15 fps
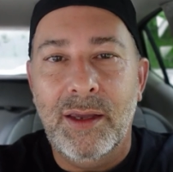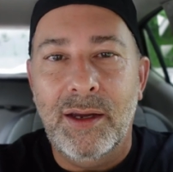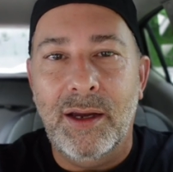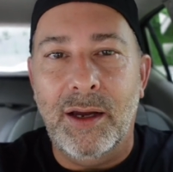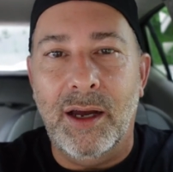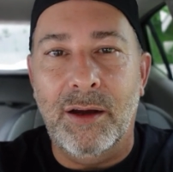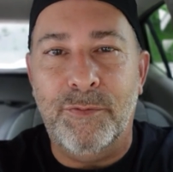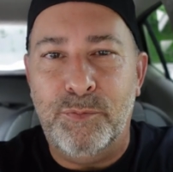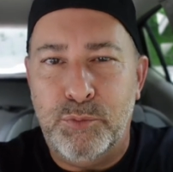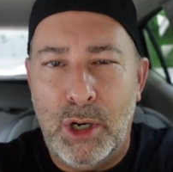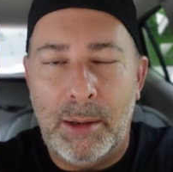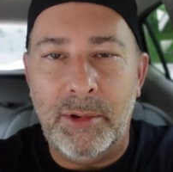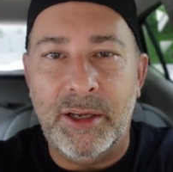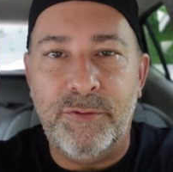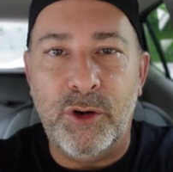uh,
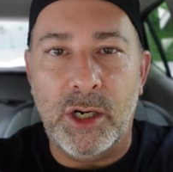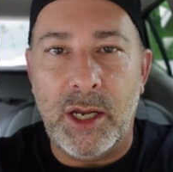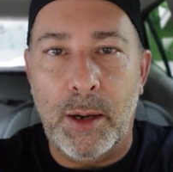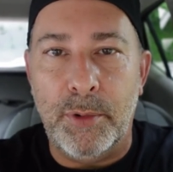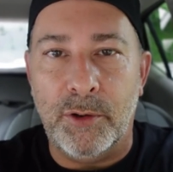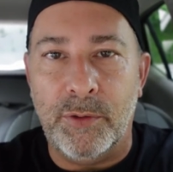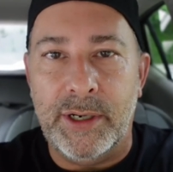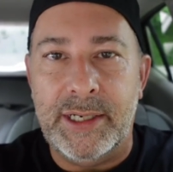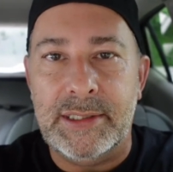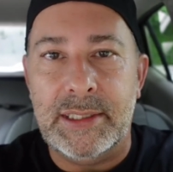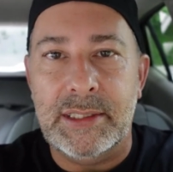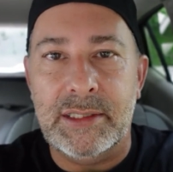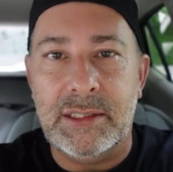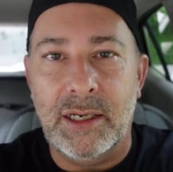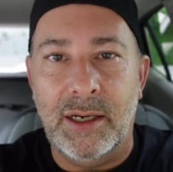probably for a couple of
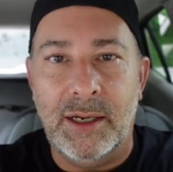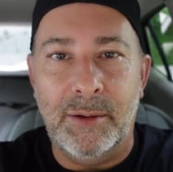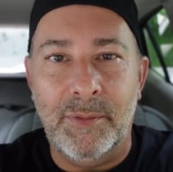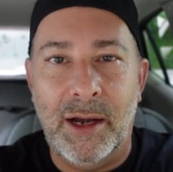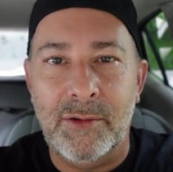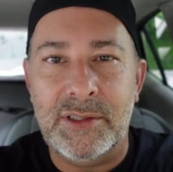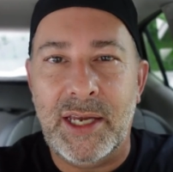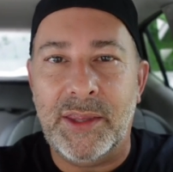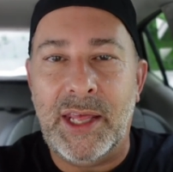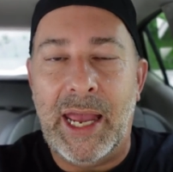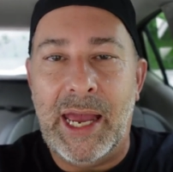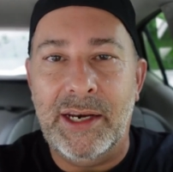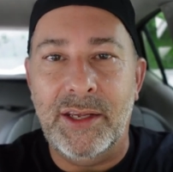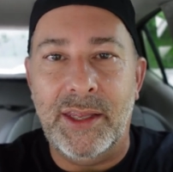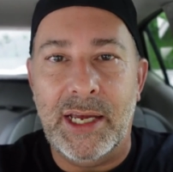reasons. Um, I was at
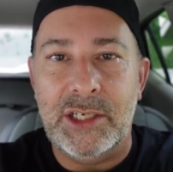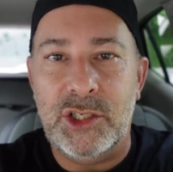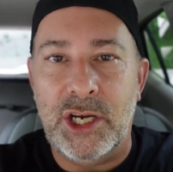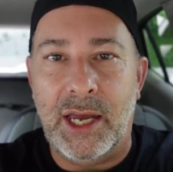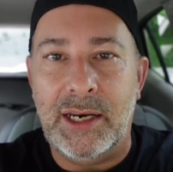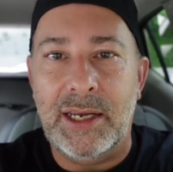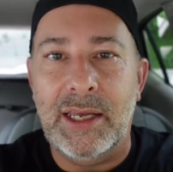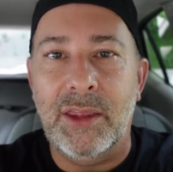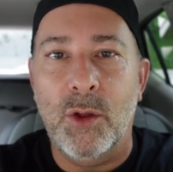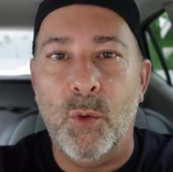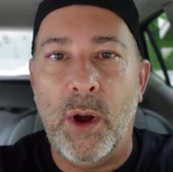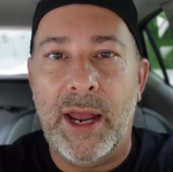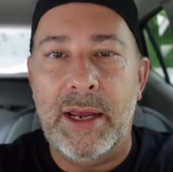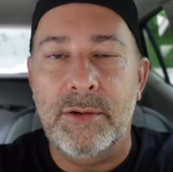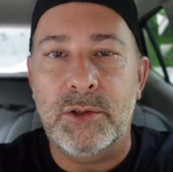the end of that jetty and the
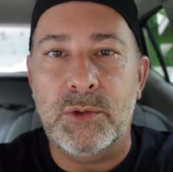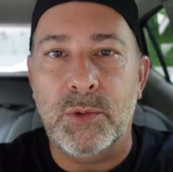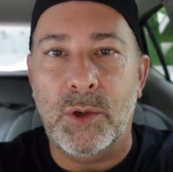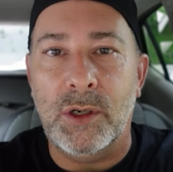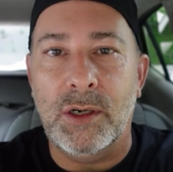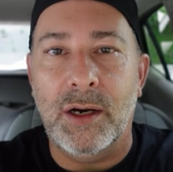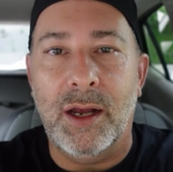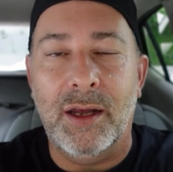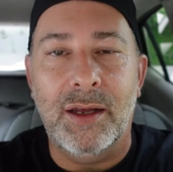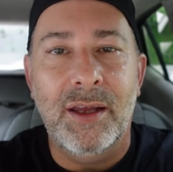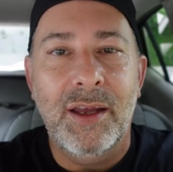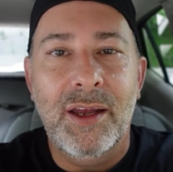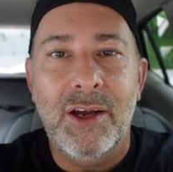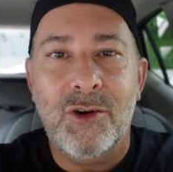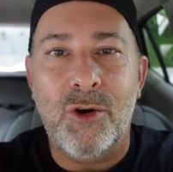waves were uh,
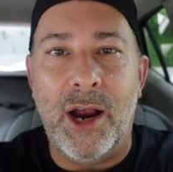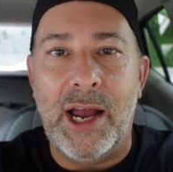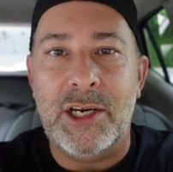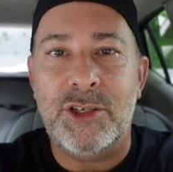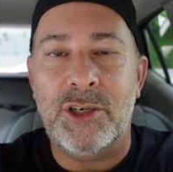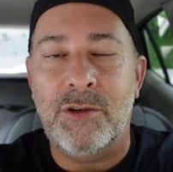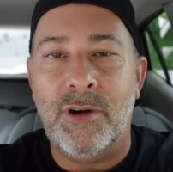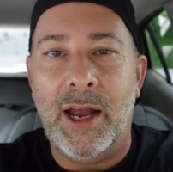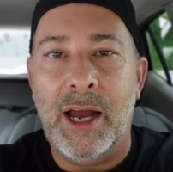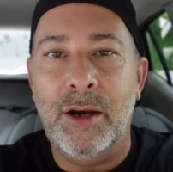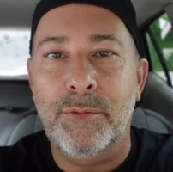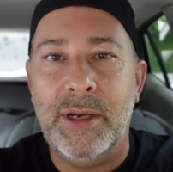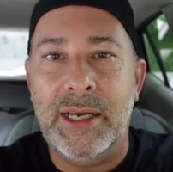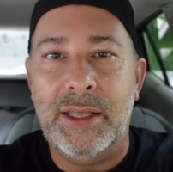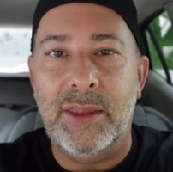crashing
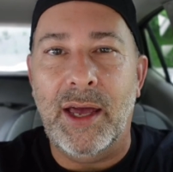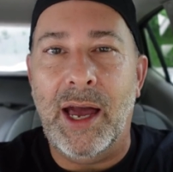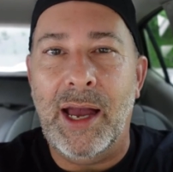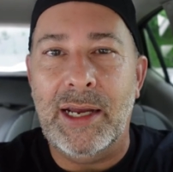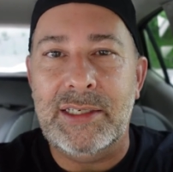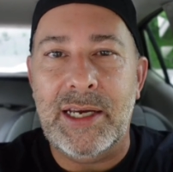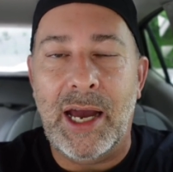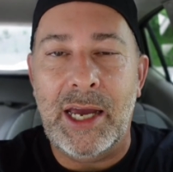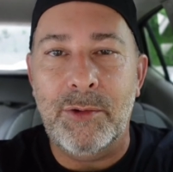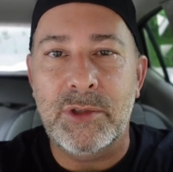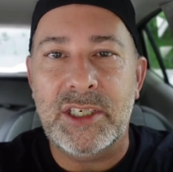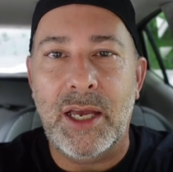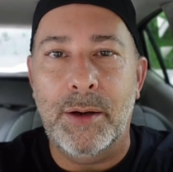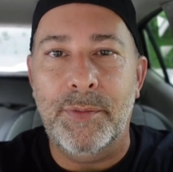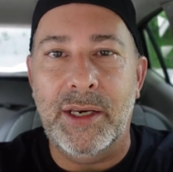around me and the high tide
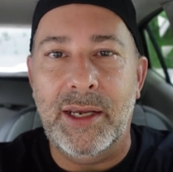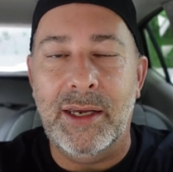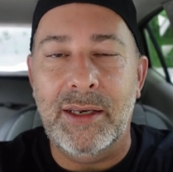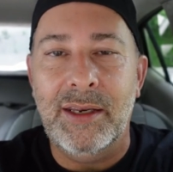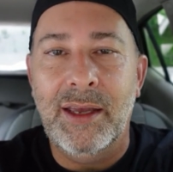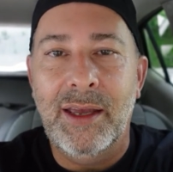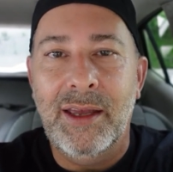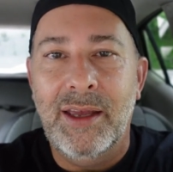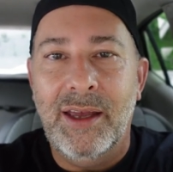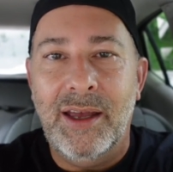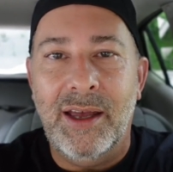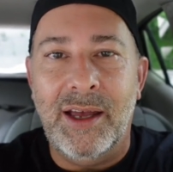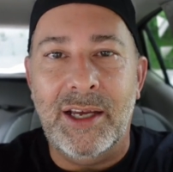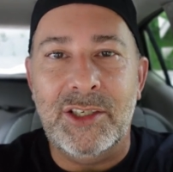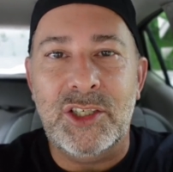was coming in.
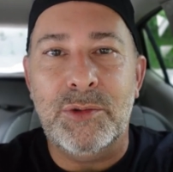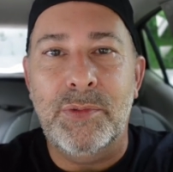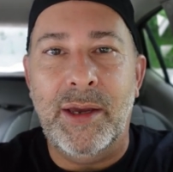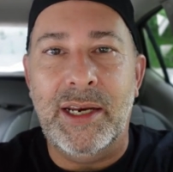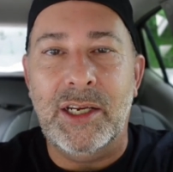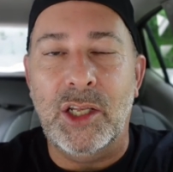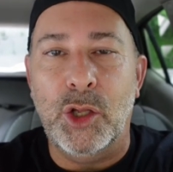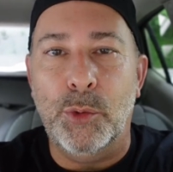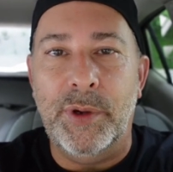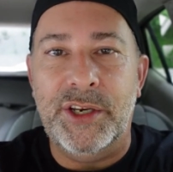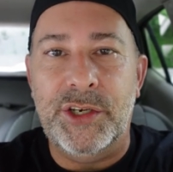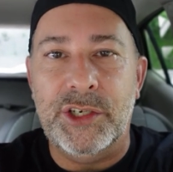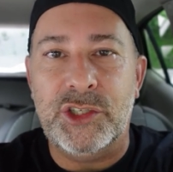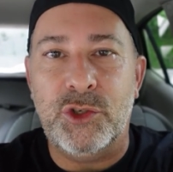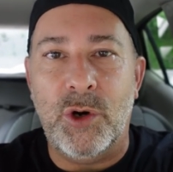Uh, just made it a little bit
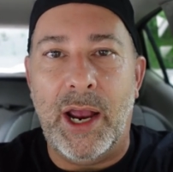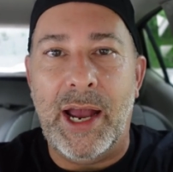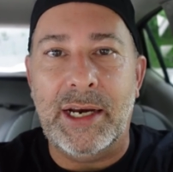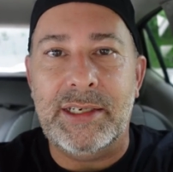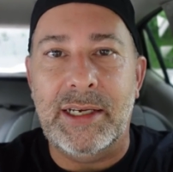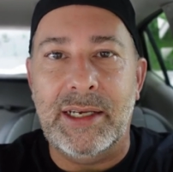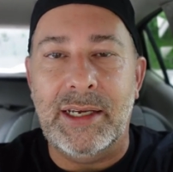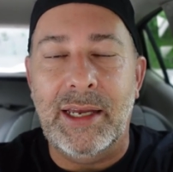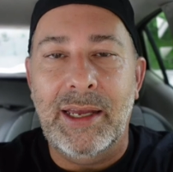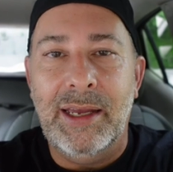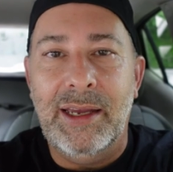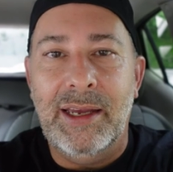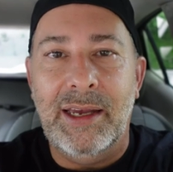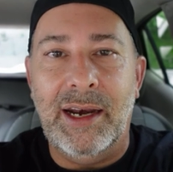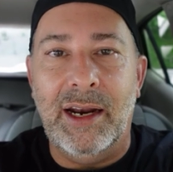distracting
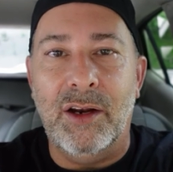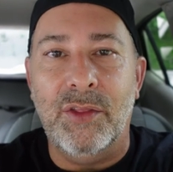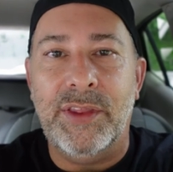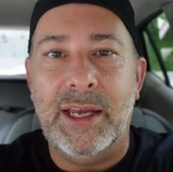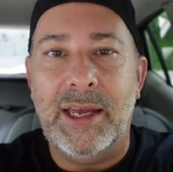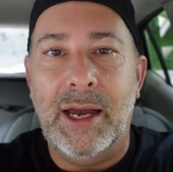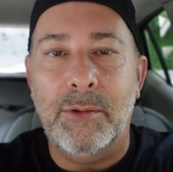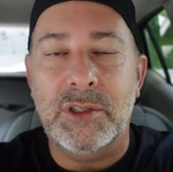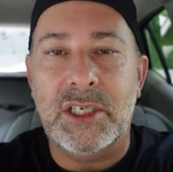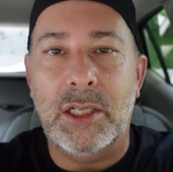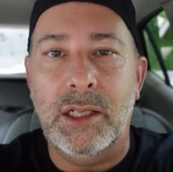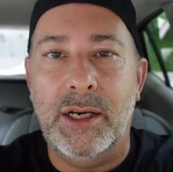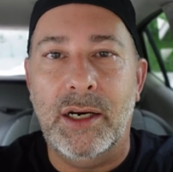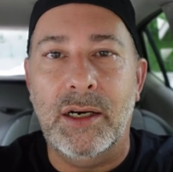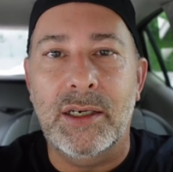and I don't think I was
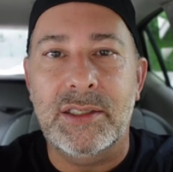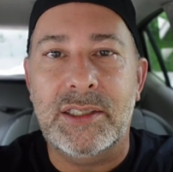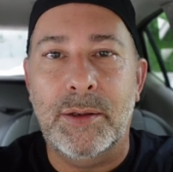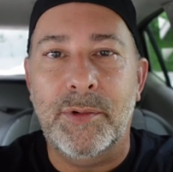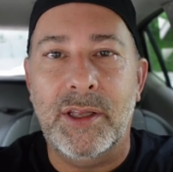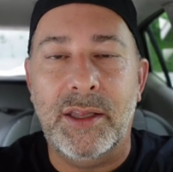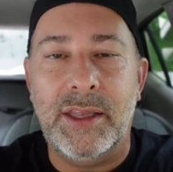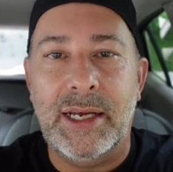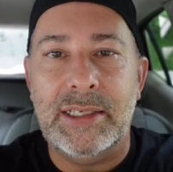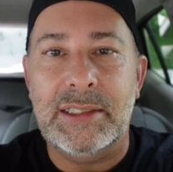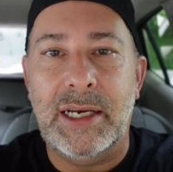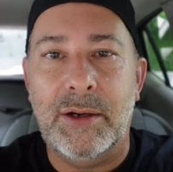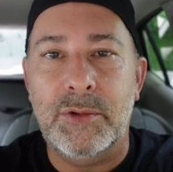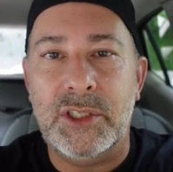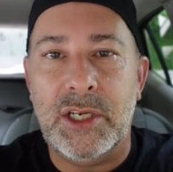clear on some of the things
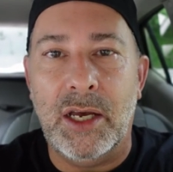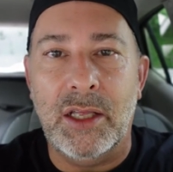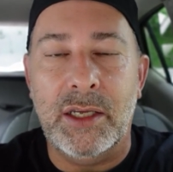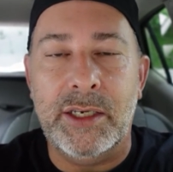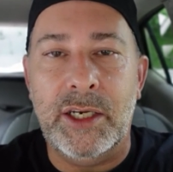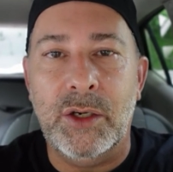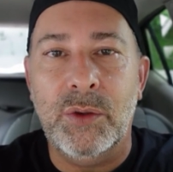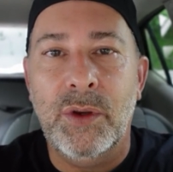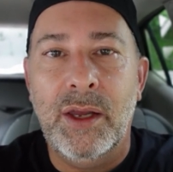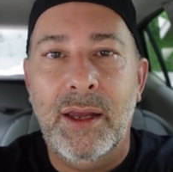that I was telling you.